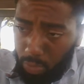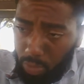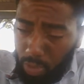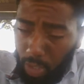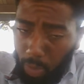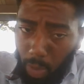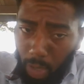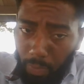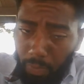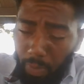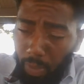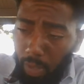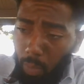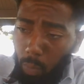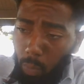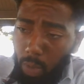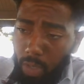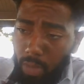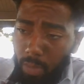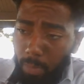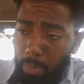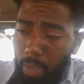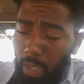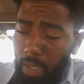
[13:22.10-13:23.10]
so I think like
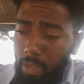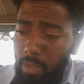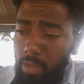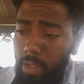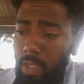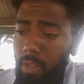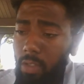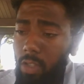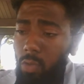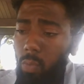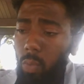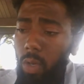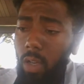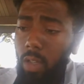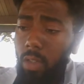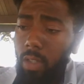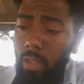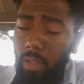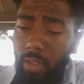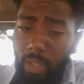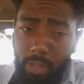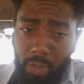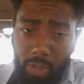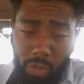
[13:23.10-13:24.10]
one of the biggest things as well
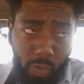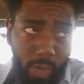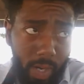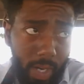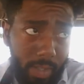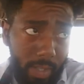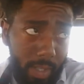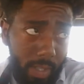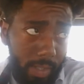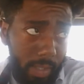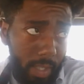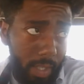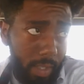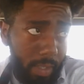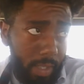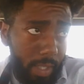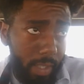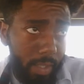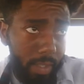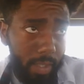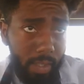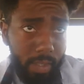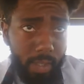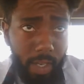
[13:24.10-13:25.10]
that this transit is going to
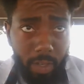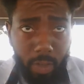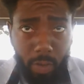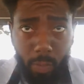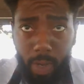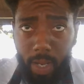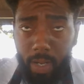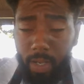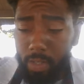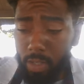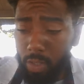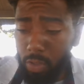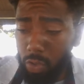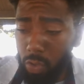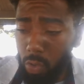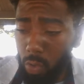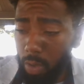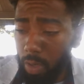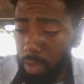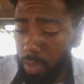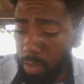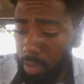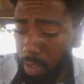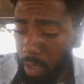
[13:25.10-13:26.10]
teach us, like Uranus and
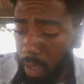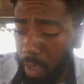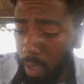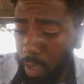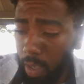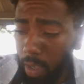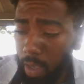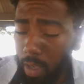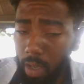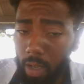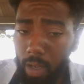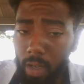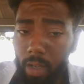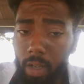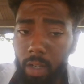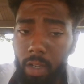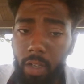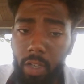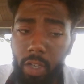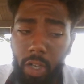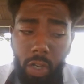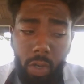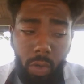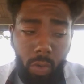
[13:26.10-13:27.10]
Taurus.
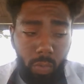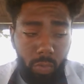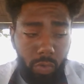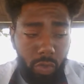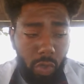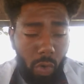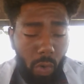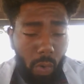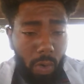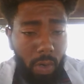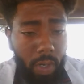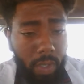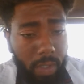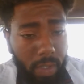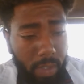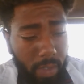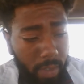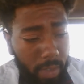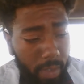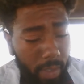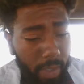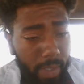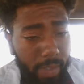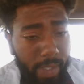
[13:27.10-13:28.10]
Uh, you know,
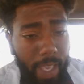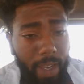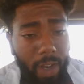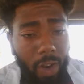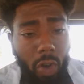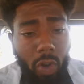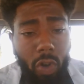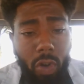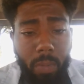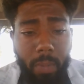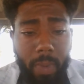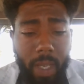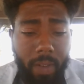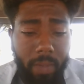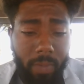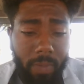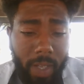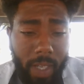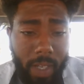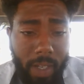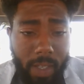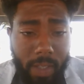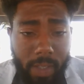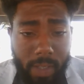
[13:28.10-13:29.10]
Taurus is at home in
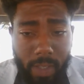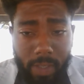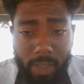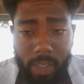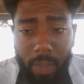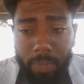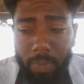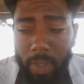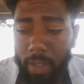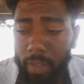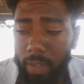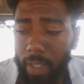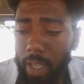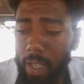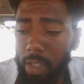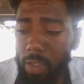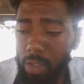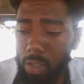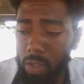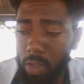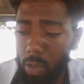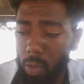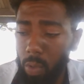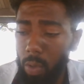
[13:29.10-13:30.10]
Venus and stuff like that.
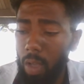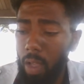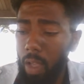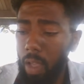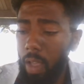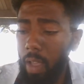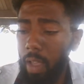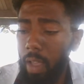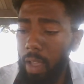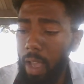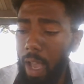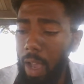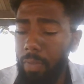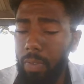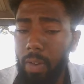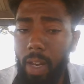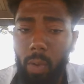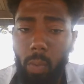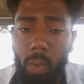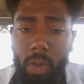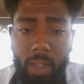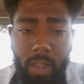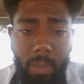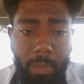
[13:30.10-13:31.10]
So I feel
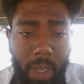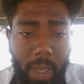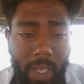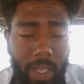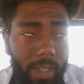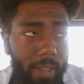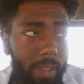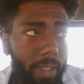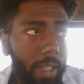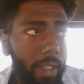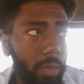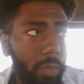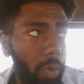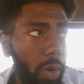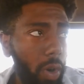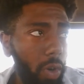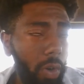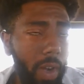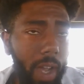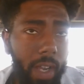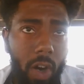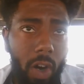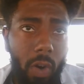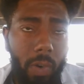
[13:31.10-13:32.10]
like one of the biggest things we're
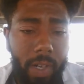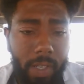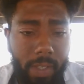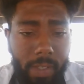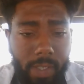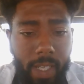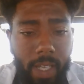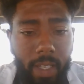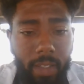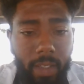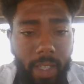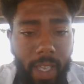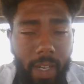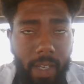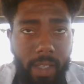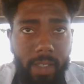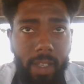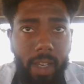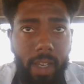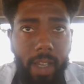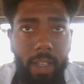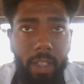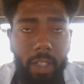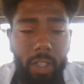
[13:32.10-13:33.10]
kind of already seeing that
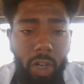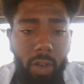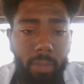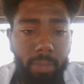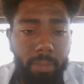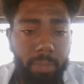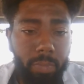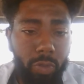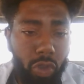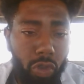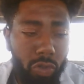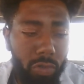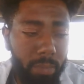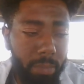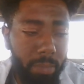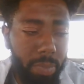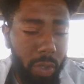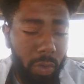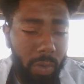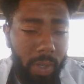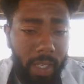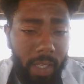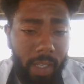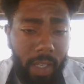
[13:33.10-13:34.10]
is like, you know, true
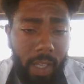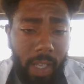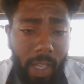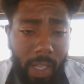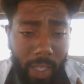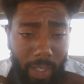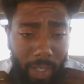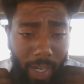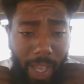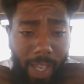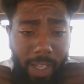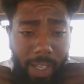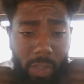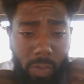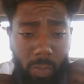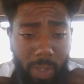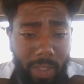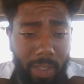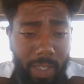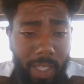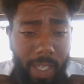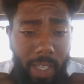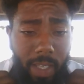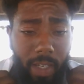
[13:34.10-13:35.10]
beauty lies
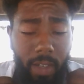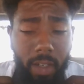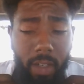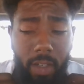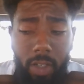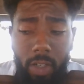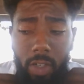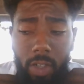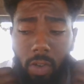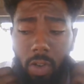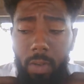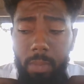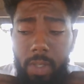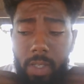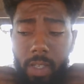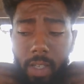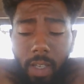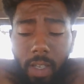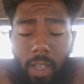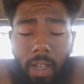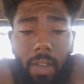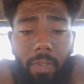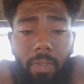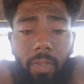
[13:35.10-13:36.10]
within. You know what I'm
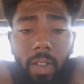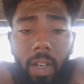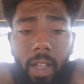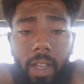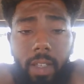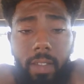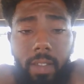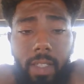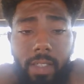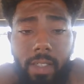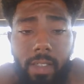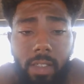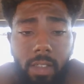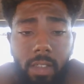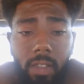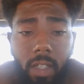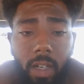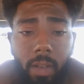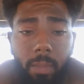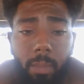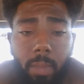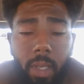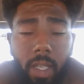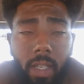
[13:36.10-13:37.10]
saying? I feel like this is
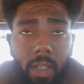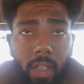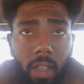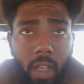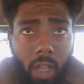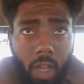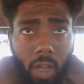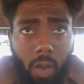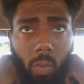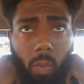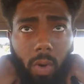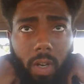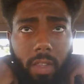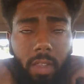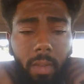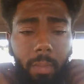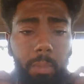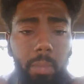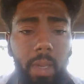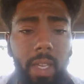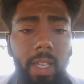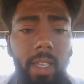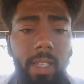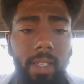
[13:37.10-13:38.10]
going to be one of
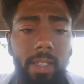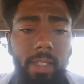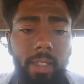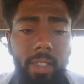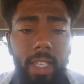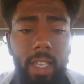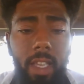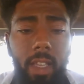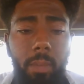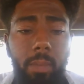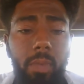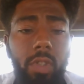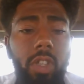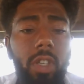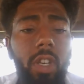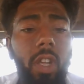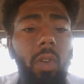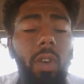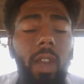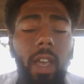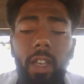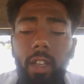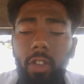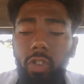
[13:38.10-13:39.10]
the biggest themes, you
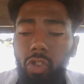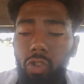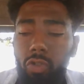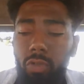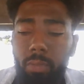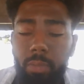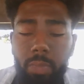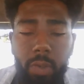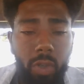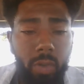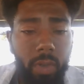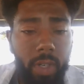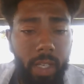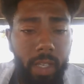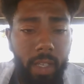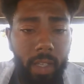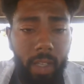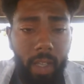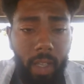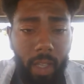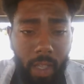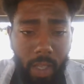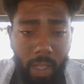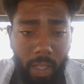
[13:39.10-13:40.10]
know, like true beauty
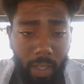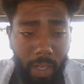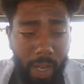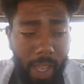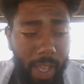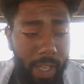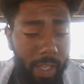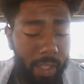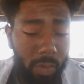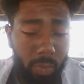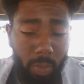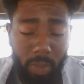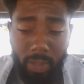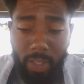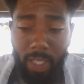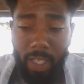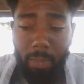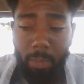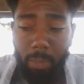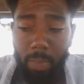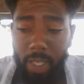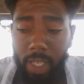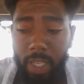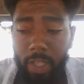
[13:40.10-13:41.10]
lies
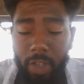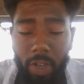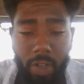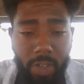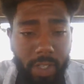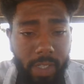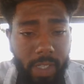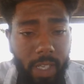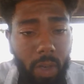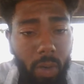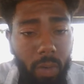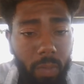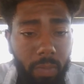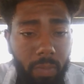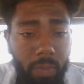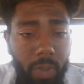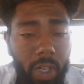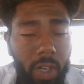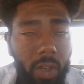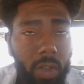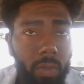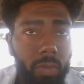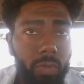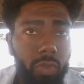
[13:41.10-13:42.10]
within being yourself.
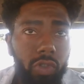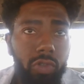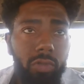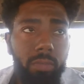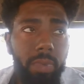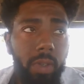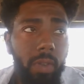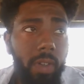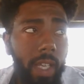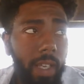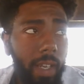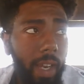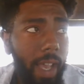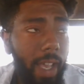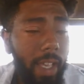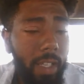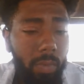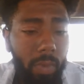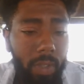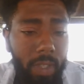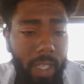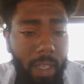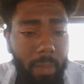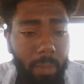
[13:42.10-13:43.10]
You know, true beauty
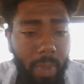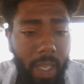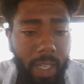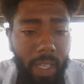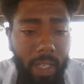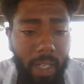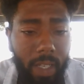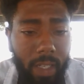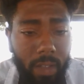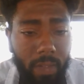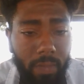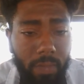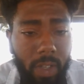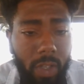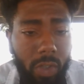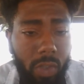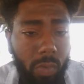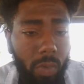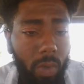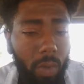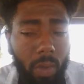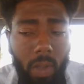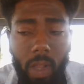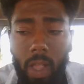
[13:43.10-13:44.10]
lies within being an
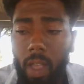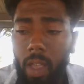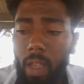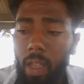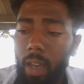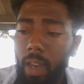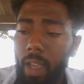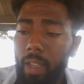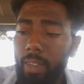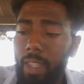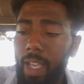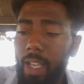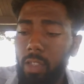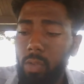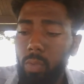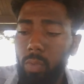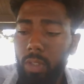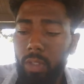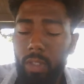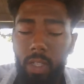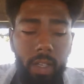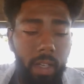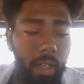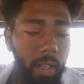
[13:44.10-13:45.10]
individual. Like that's
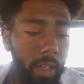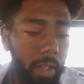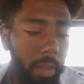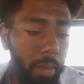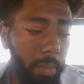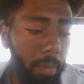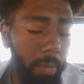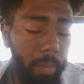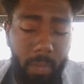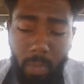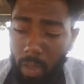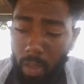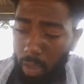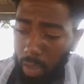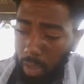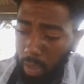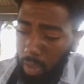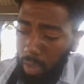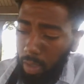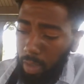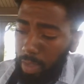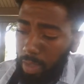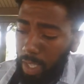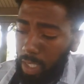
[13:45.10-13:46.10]
what the, um,
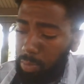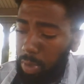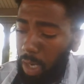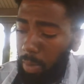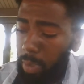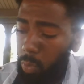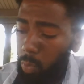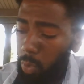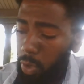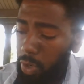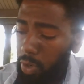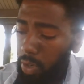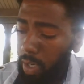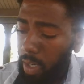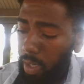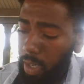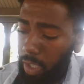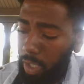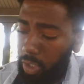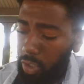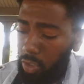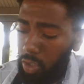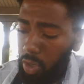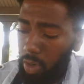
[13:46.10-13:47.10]
that's probably where you're going to
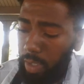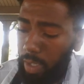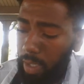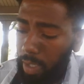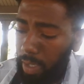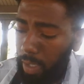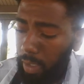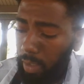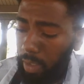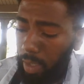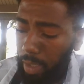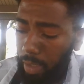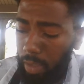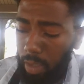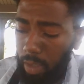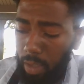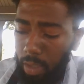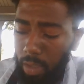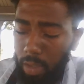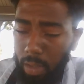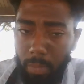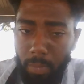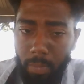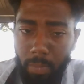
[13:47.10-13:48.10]
like start getting like,
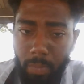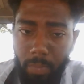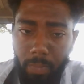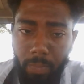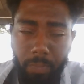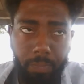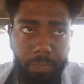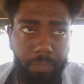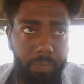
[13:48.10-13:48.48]
um,